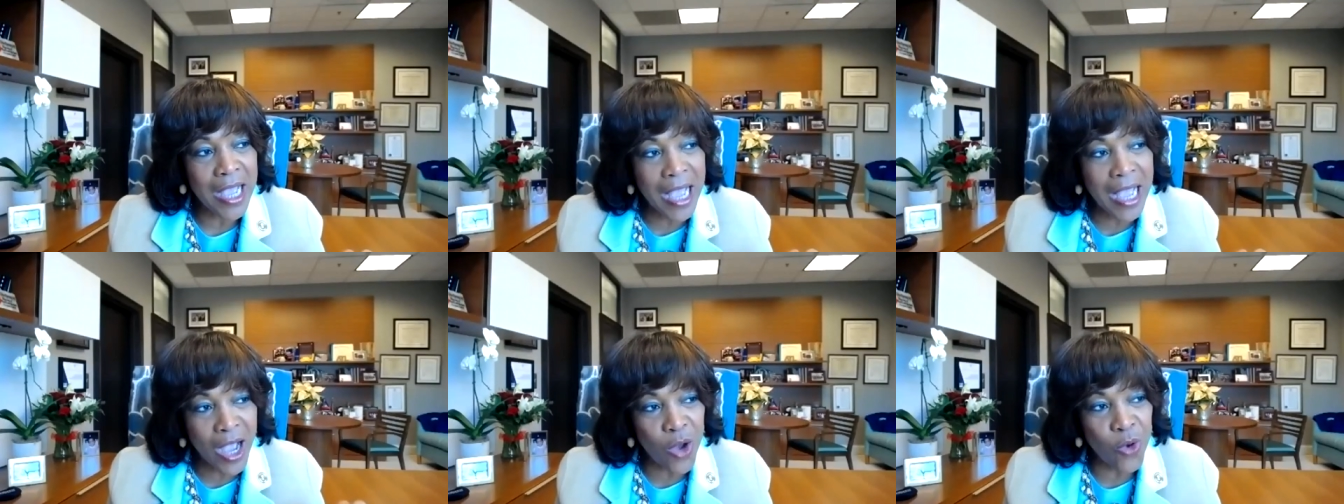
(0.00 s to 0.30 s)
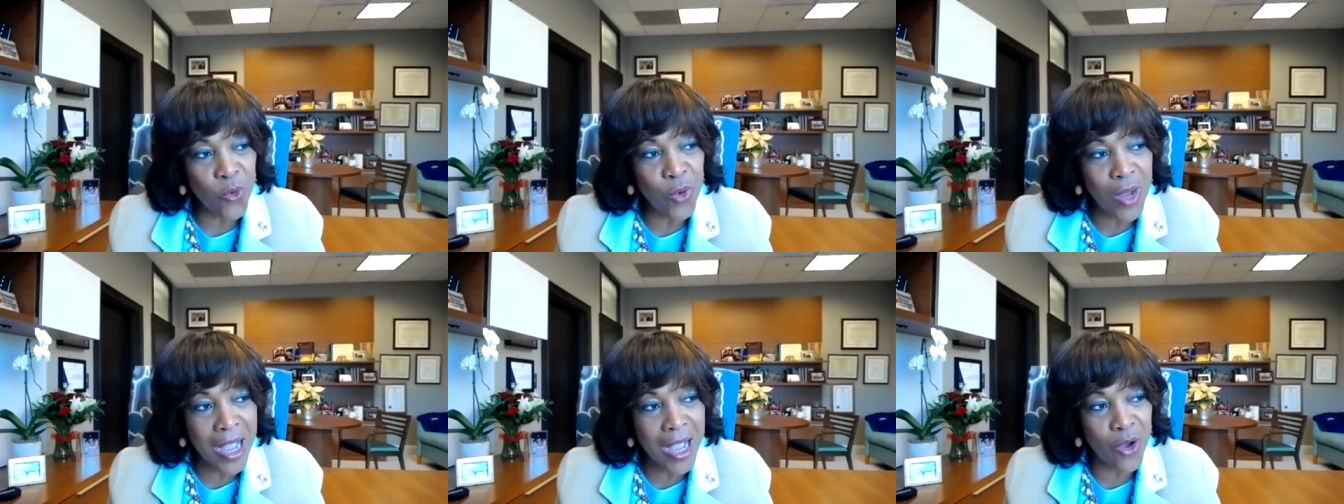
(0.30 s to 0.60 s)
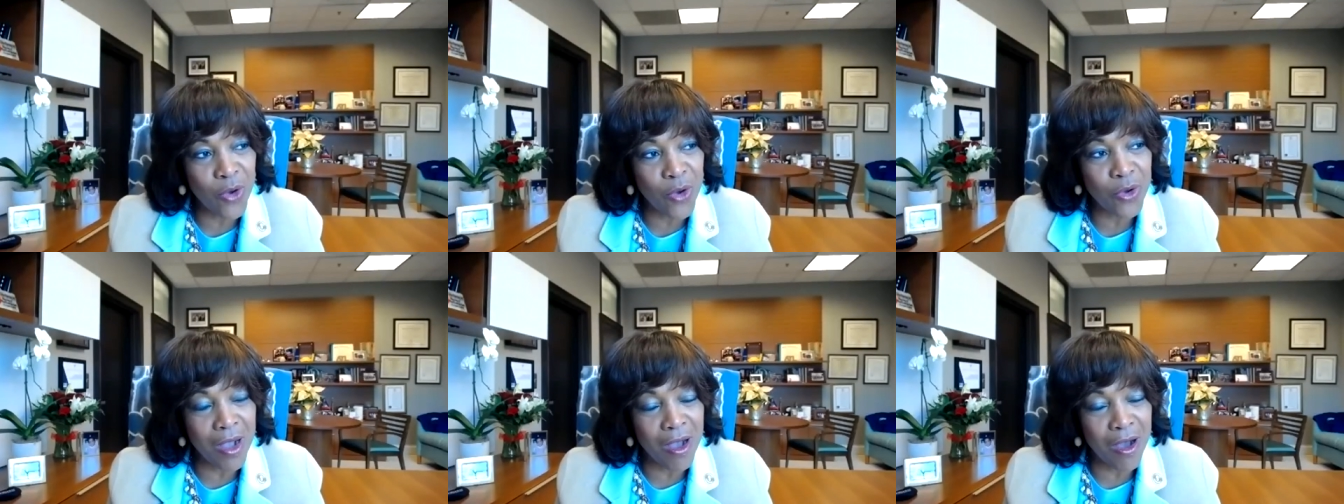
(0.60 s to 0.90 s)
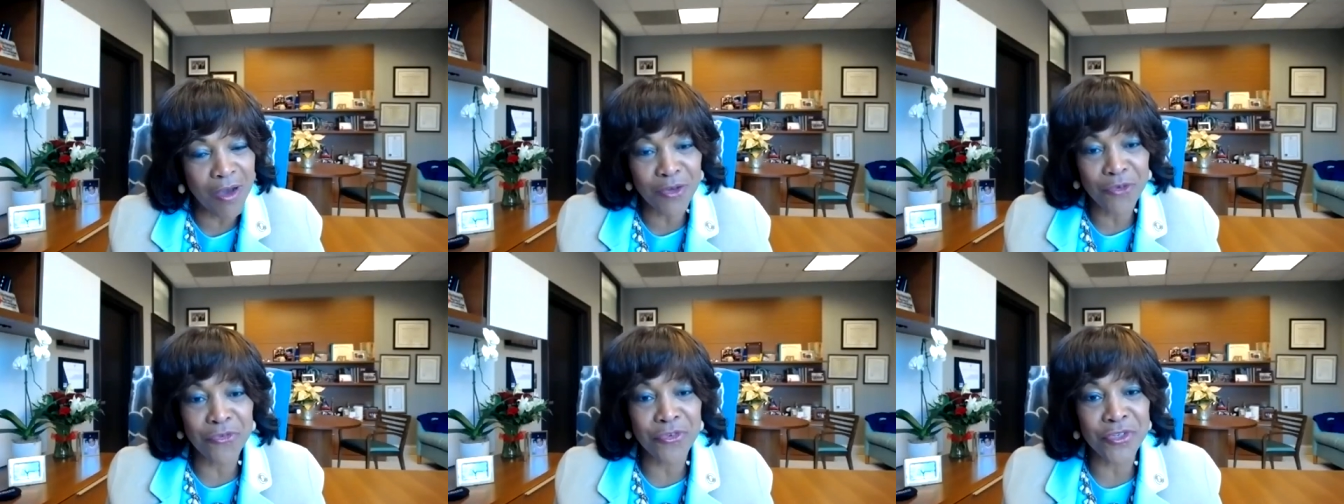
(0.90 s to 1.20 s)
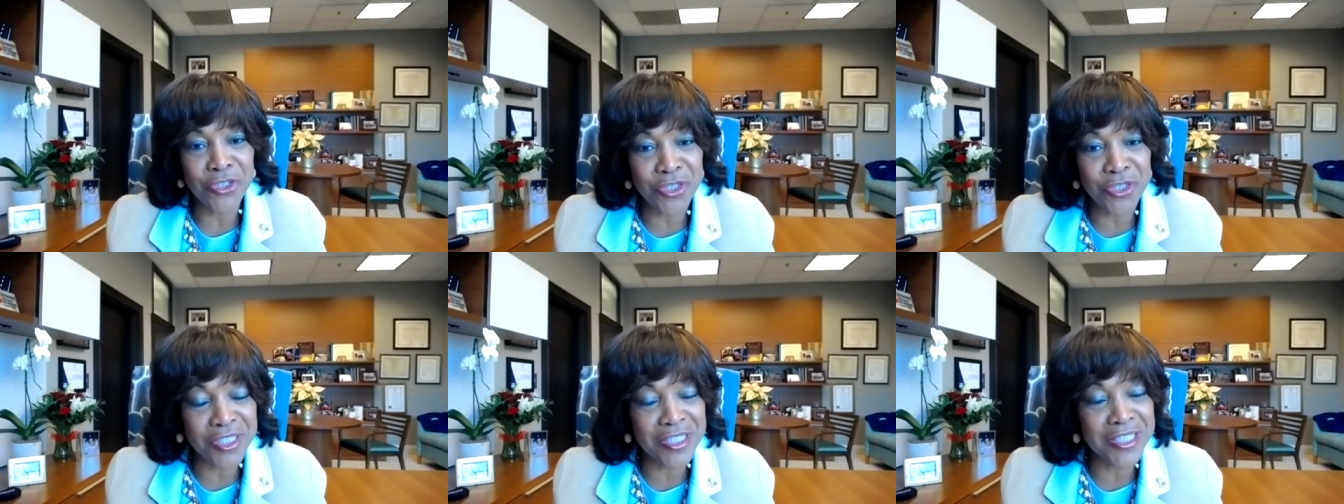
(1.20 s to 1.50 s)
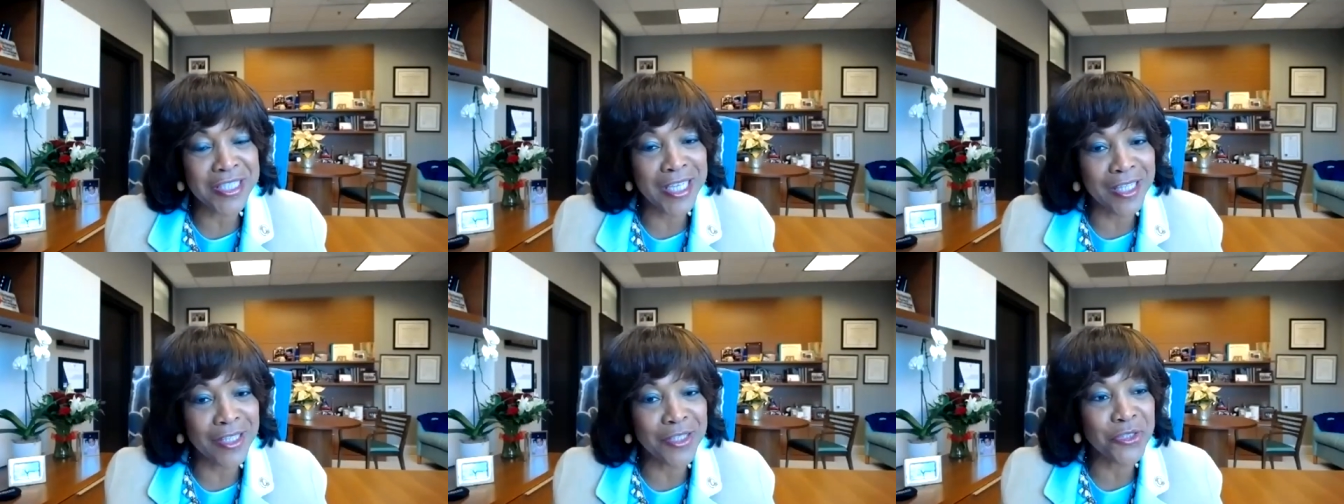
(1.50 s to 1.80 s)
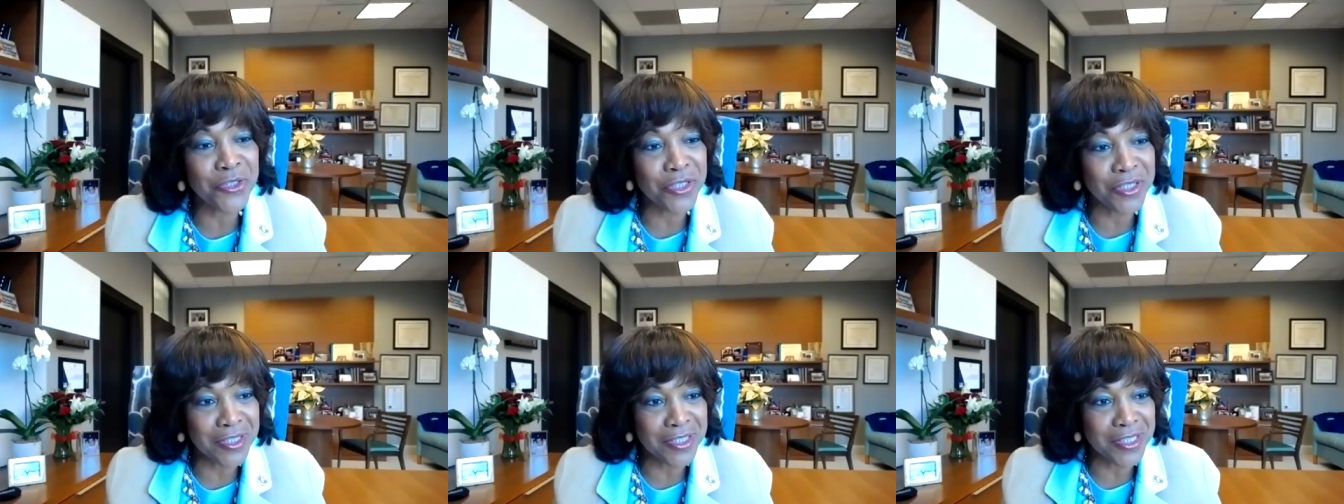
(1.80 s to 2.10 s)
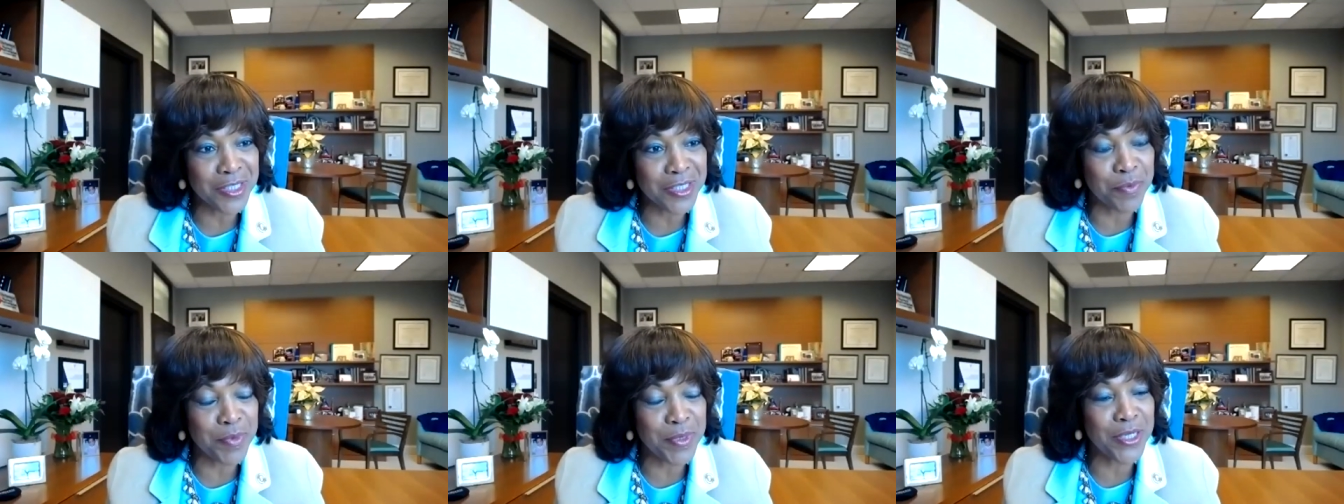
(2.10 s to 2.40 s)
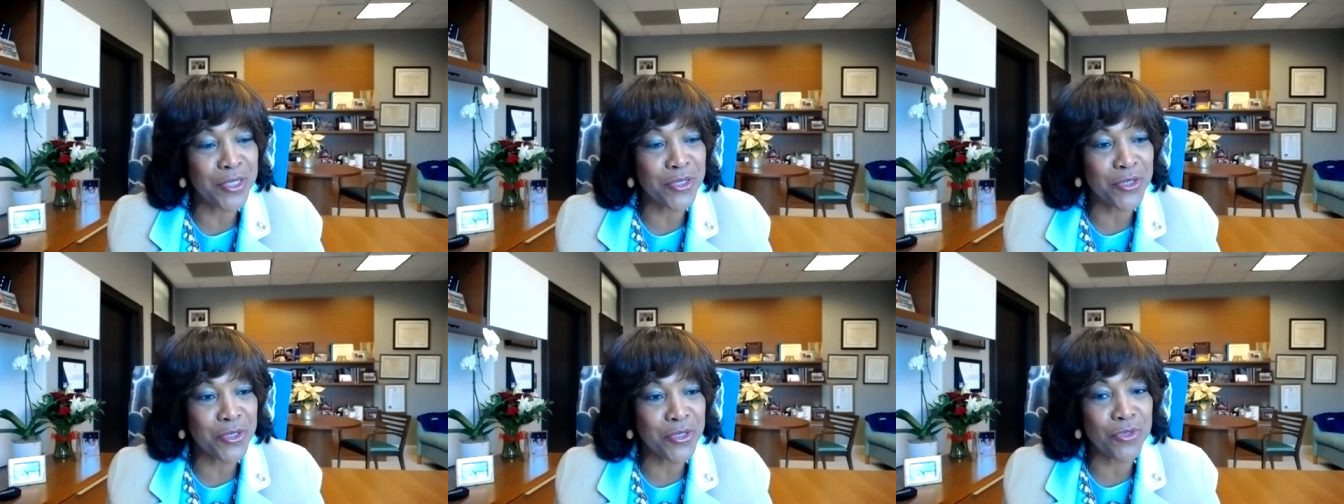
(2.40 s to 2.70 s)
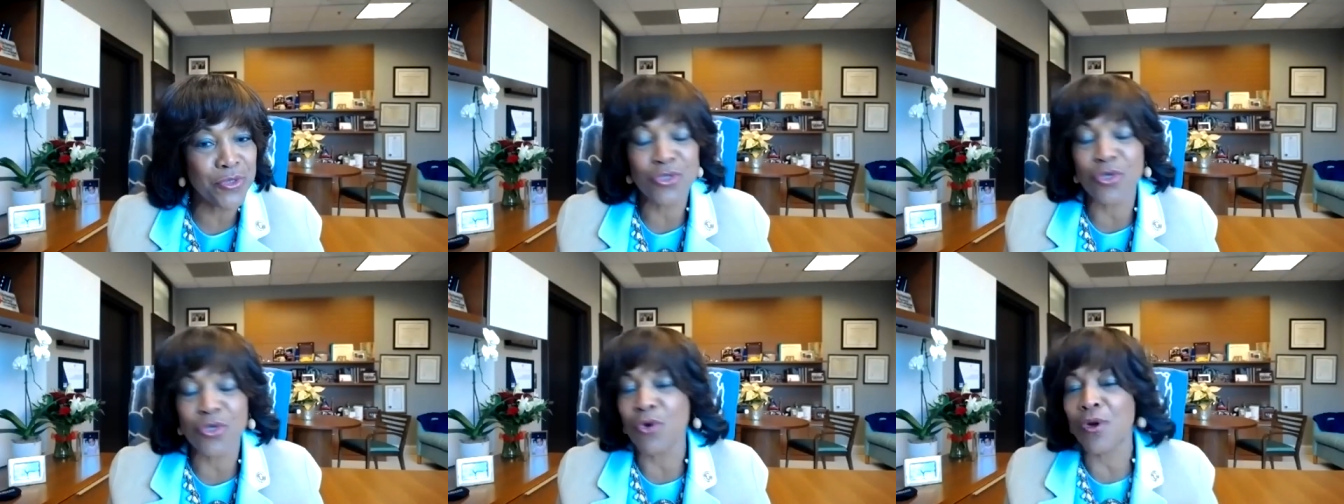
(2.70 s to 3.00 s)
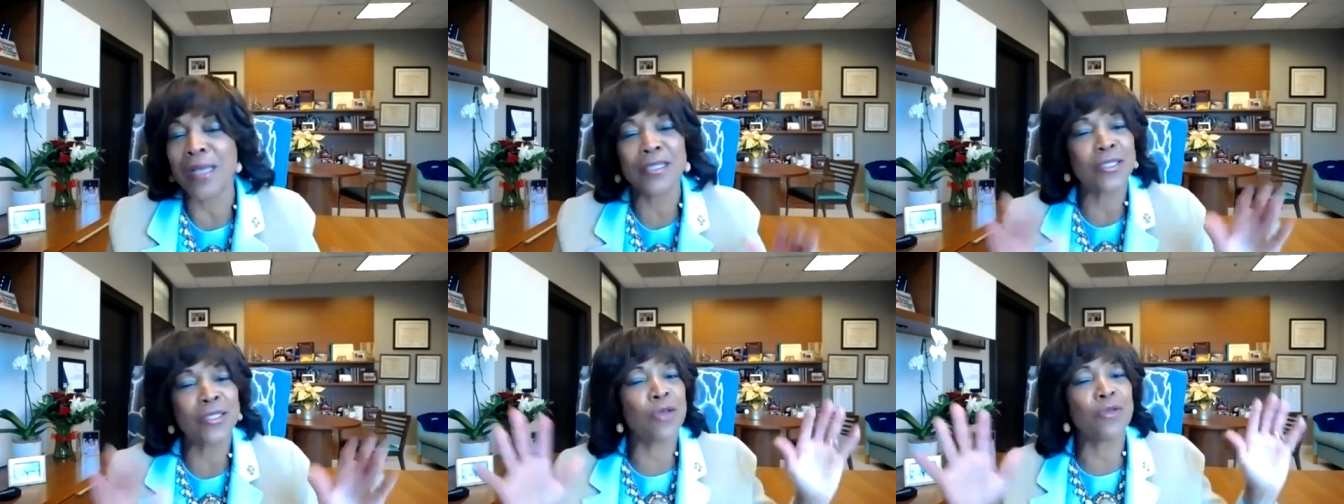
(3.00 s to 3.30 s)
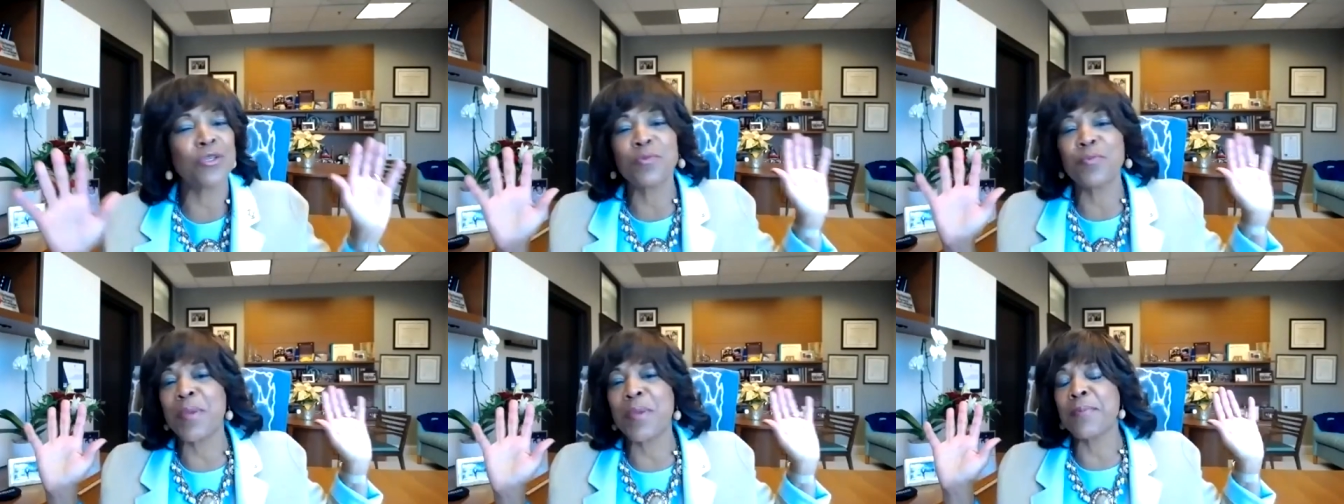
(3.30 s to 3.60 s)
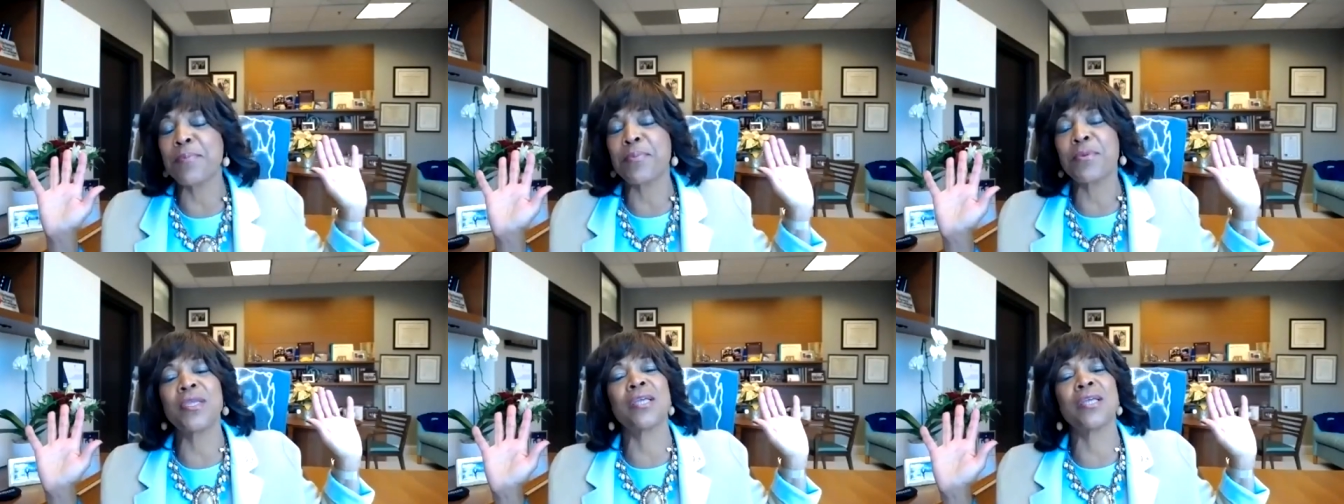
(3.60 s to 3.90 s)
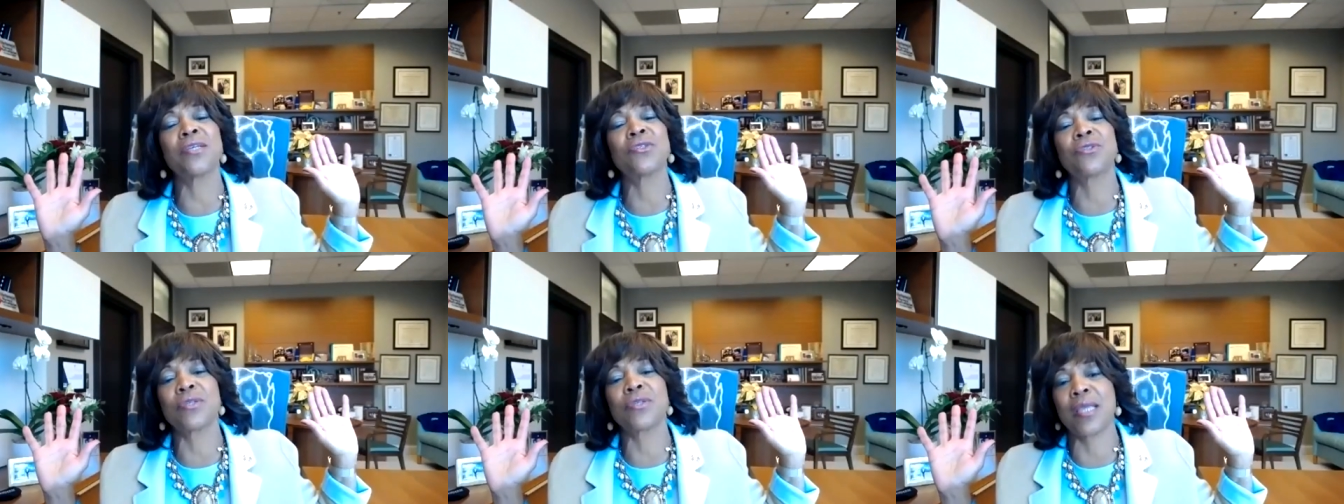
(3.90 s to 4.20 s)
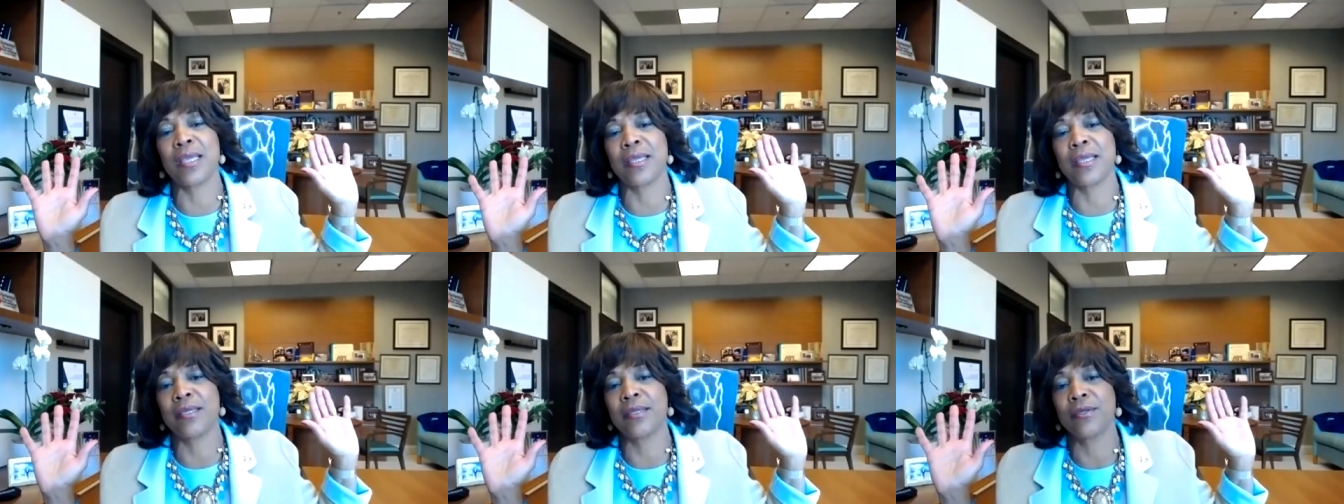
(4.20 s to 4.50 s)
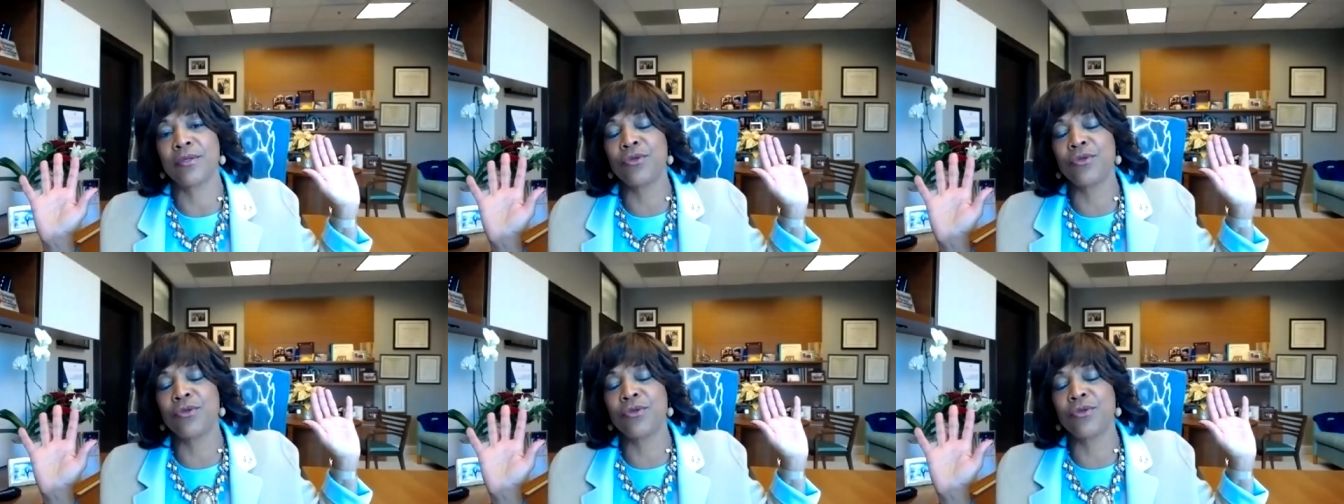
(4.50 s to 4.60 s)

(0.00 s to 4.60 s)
how artificial intelligence is being used. So I saw this paper yesterday.